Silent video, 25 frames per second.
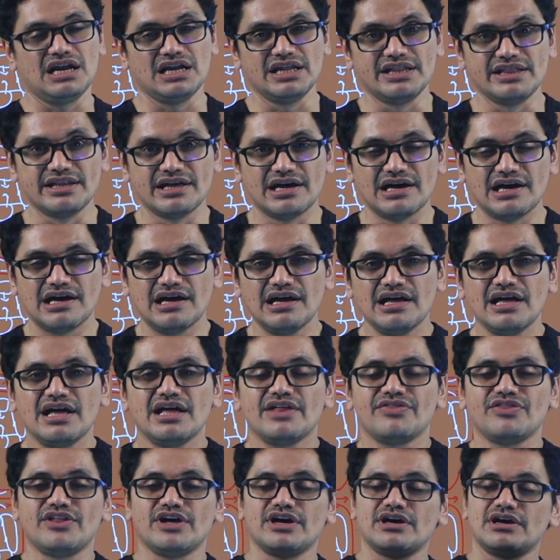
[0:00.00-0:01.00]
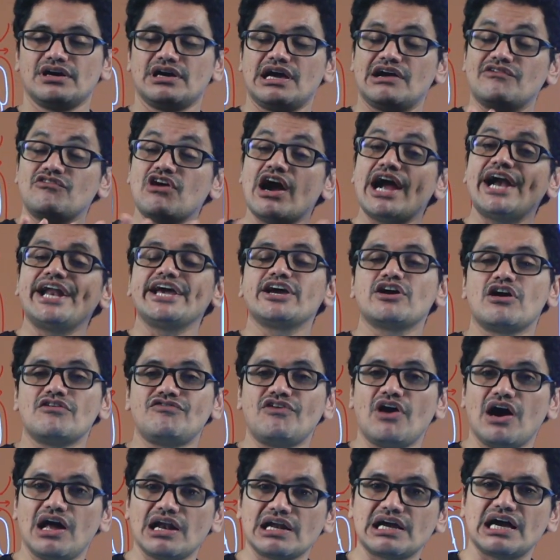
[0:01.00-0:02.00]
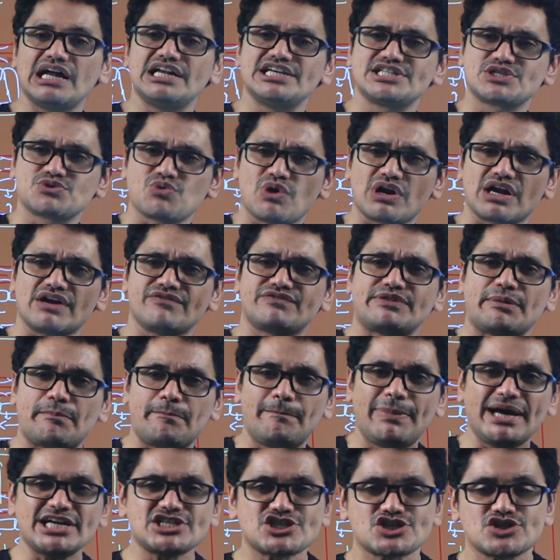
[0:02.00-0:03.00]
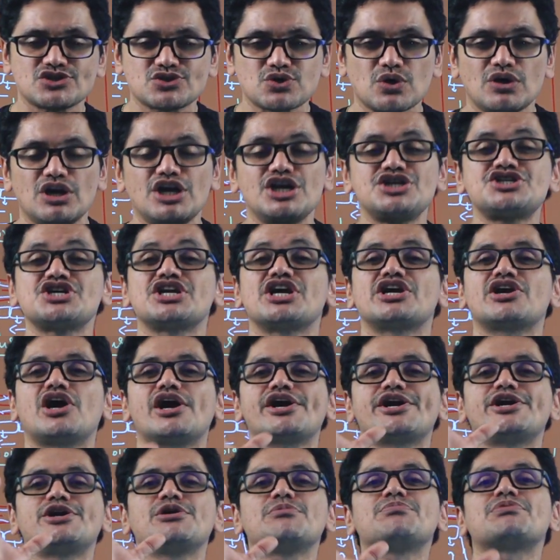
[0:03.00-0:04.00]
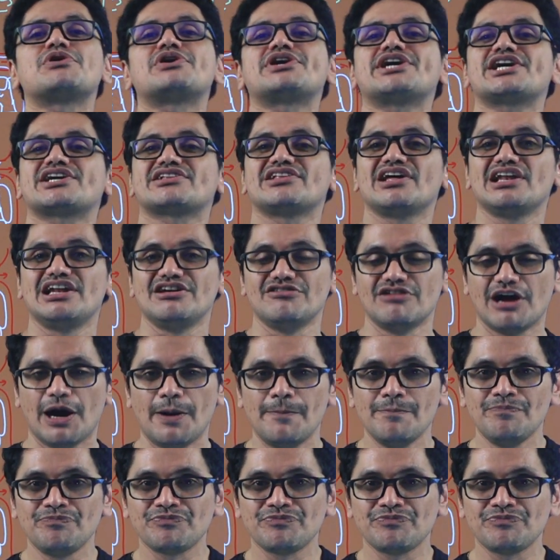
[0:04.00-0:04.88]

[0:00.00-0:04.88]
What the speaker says: In the avoiding of alcohol is one of the best solution in order to protect the liver.